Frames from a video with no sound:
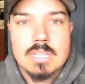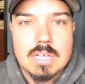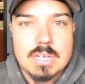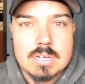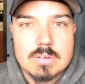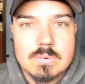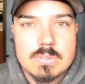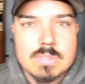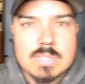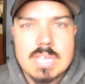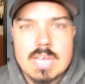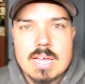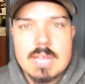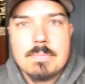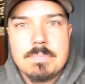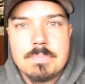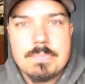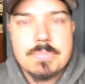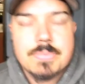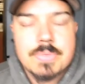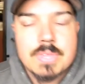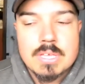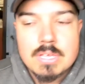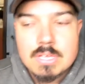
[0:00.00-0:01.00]
luck with that.
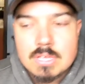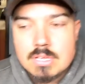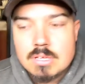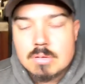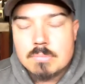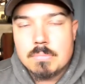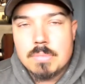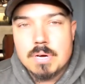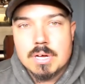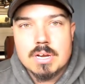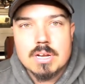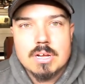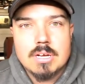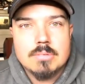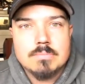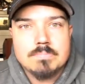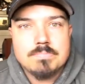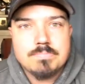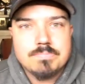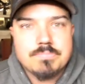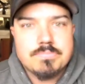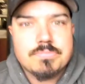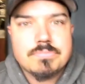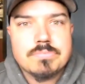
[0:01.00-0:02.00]
But
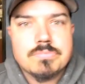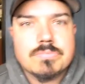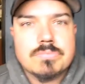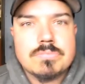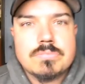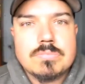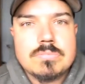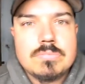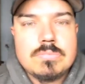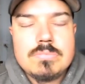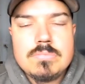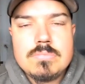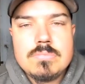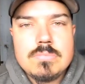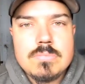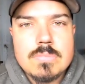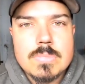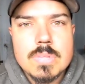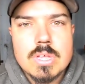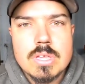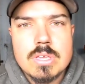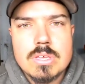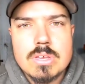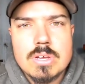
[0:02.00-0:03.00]

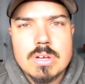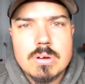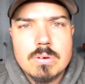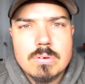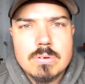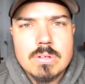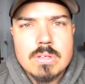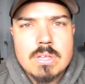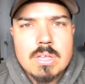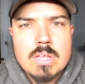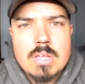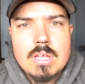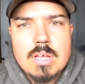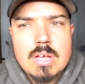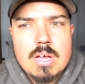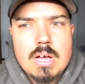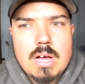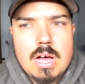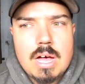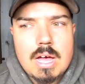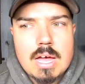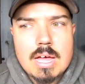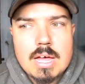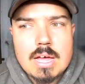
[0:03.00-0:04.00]
you know,
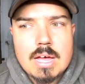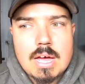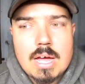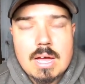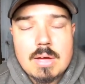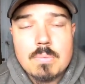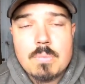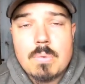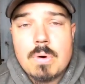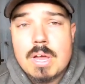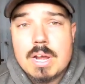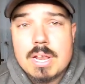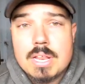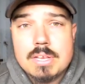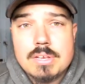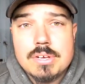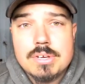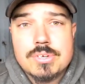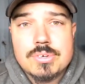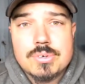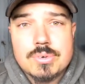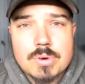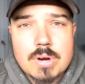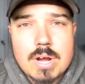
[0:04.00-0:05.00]
I wanted
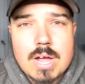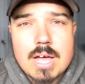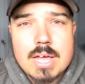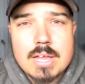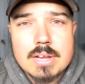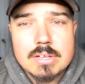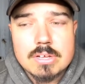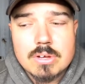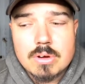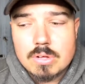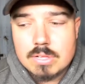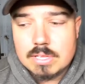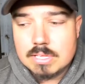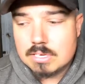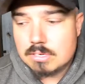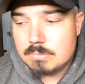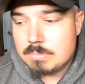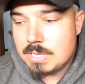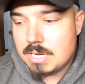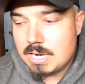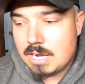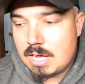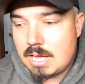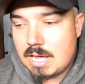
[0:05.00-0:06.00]
to try to go a little
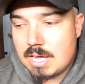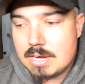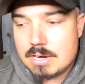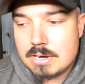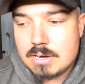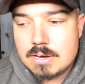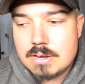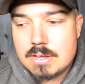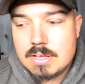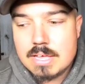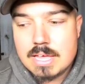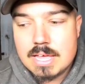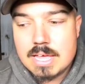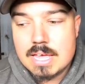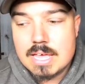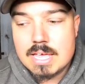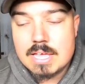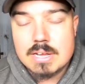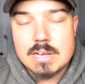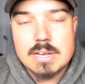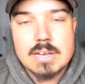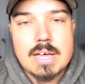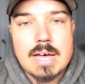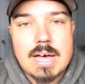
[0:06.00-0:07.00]
bit higher,
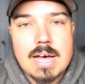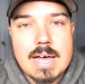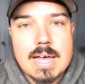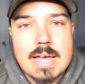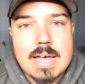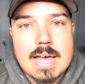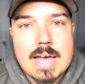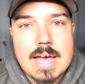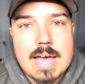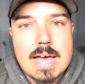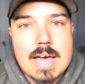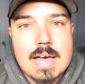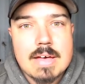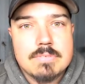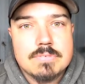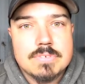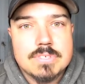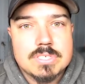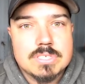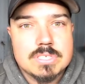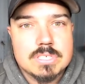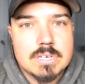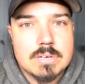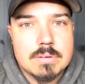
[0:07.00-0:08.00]
and I have
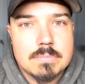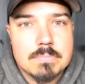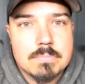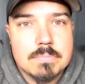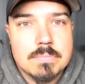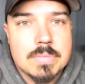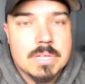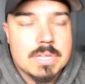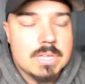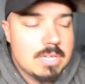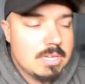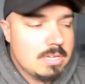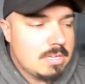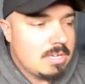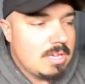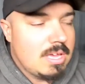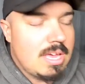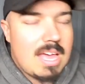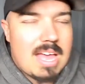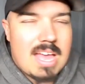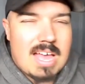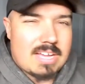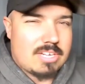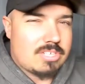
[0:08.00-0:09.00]
some
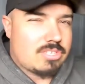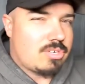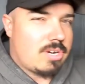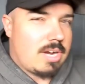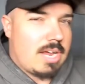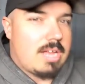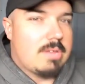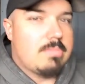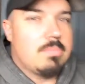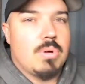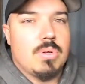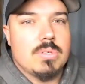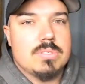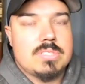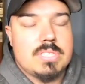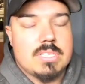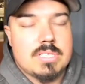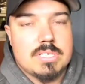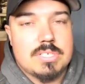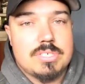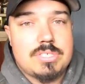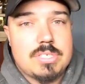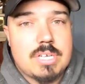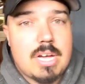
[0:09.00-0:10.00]
extra head bolts
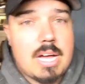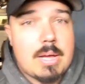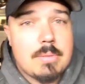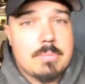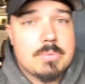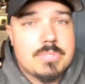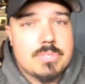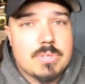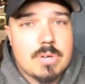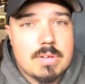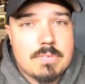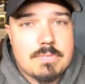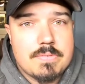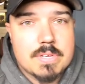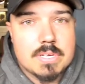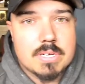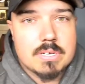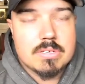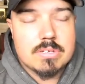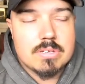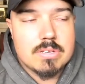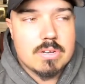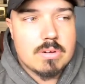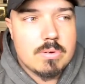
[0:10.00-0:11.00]
in the shop, so I
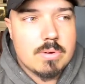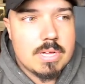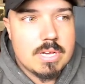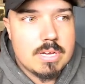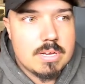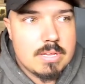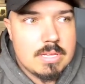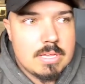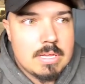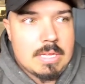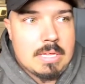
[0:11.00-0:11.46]
figured, you know what,